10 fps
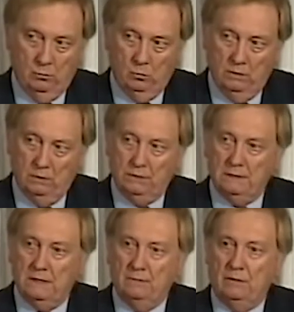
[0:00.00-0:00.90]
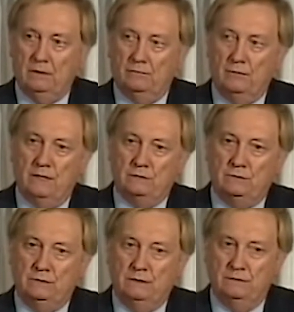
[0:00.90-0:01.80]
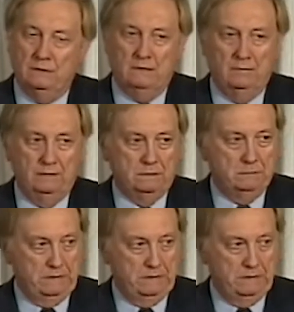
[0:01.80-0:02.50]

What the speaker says: We look at hydraulic fracturing and think of it as a